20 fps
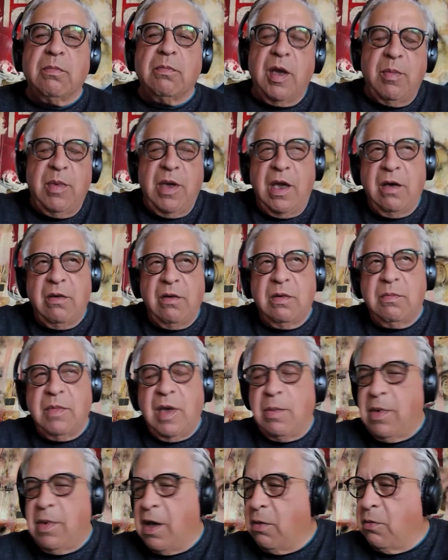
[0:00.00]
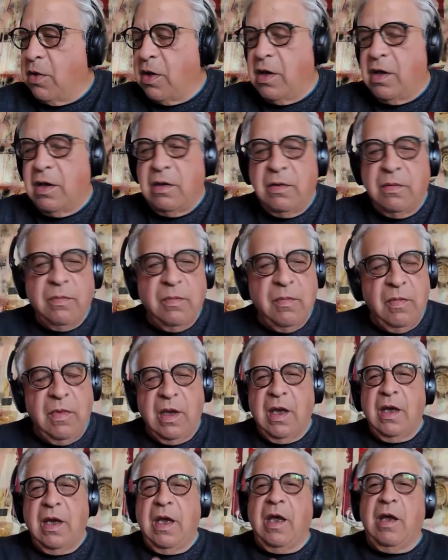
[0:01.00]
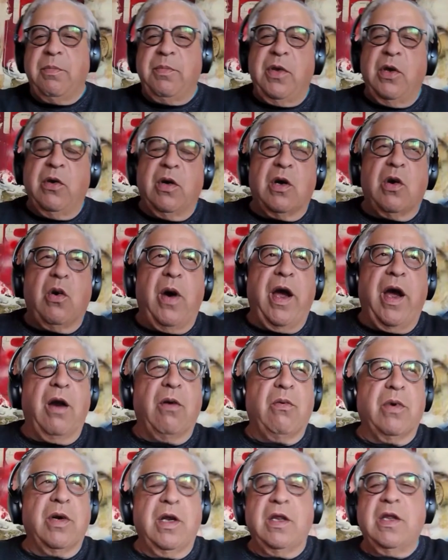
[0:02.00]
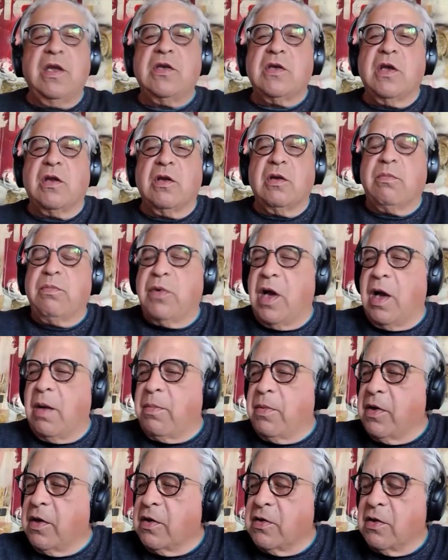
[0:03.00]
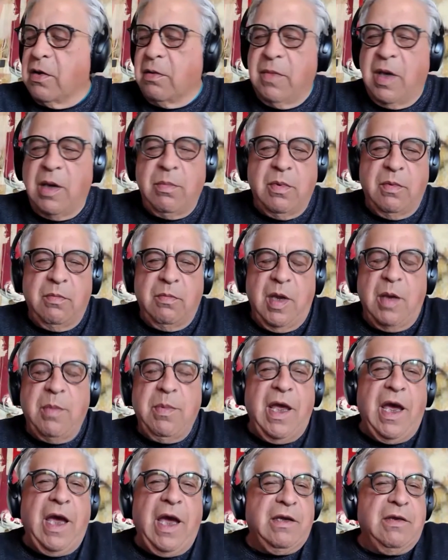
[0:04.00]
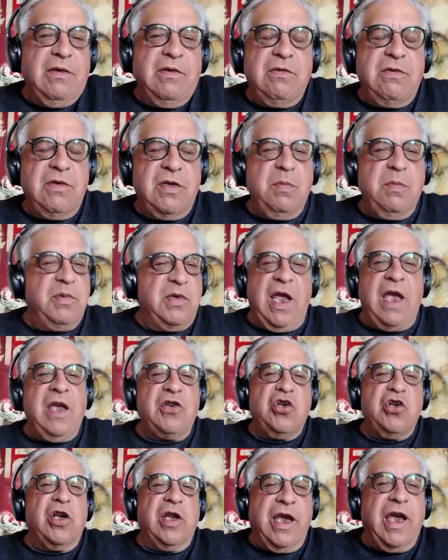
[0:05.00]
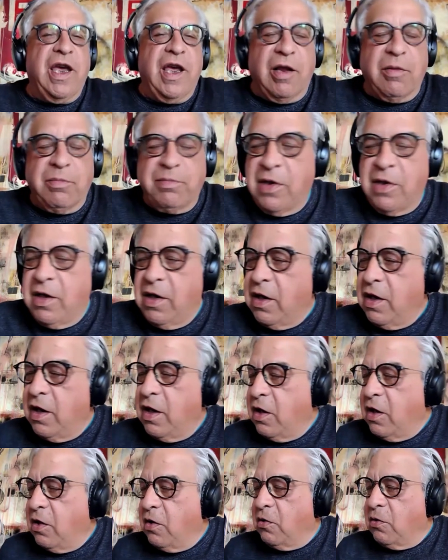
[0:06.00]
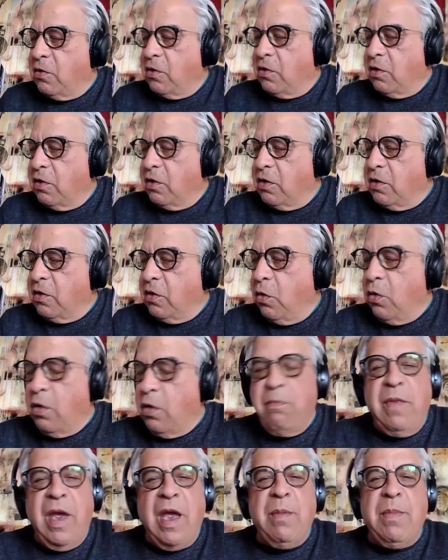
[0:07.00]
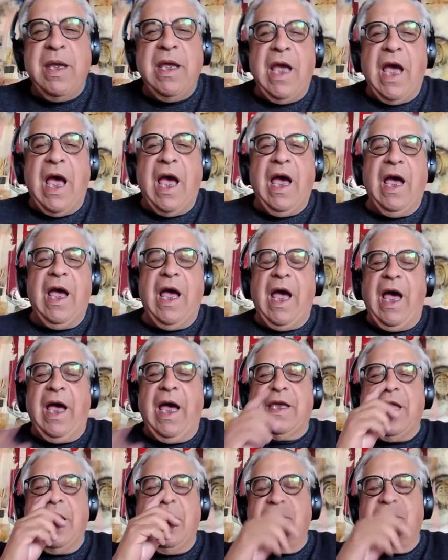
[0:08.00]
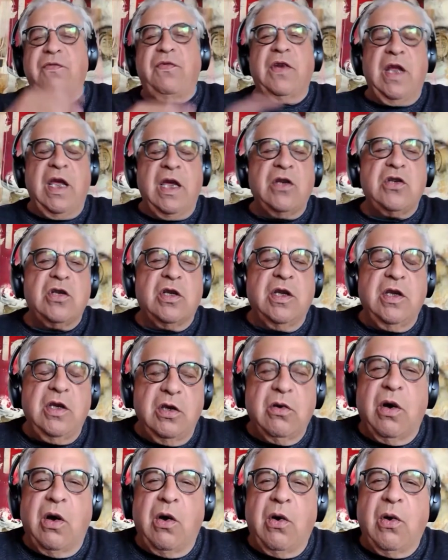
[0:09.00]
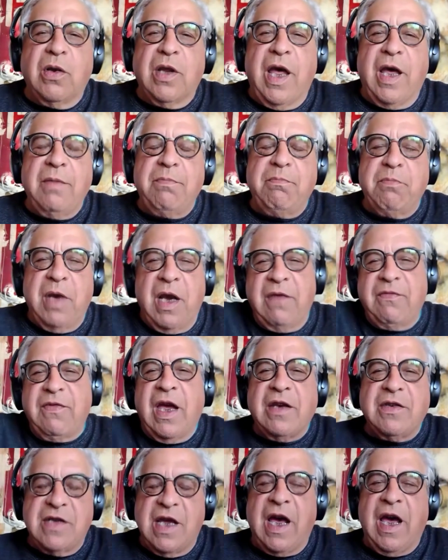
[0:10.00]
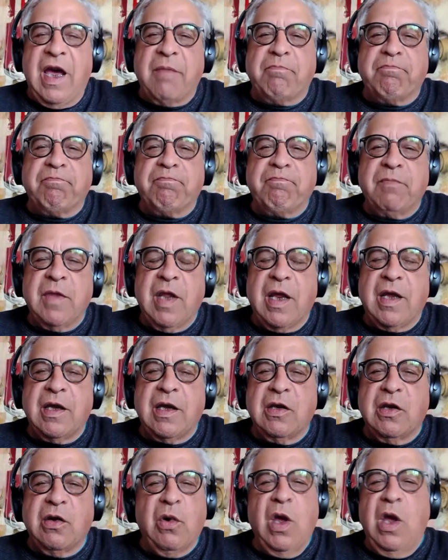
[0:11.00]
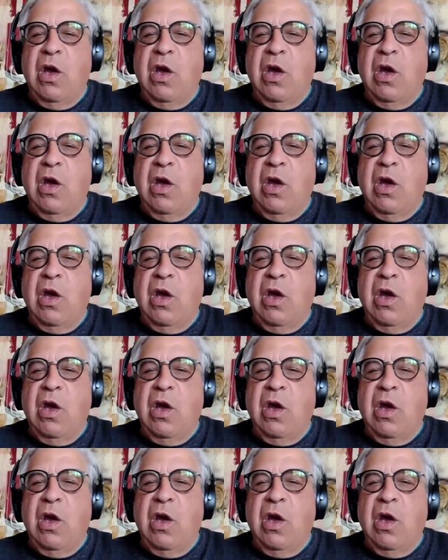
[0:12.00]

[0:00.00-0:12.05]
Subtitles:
Maybe I want to help you acquire one of these other properties, or maybe I can substantially help, or maybe I can't financially do a whole lot, but I've got time that I can do.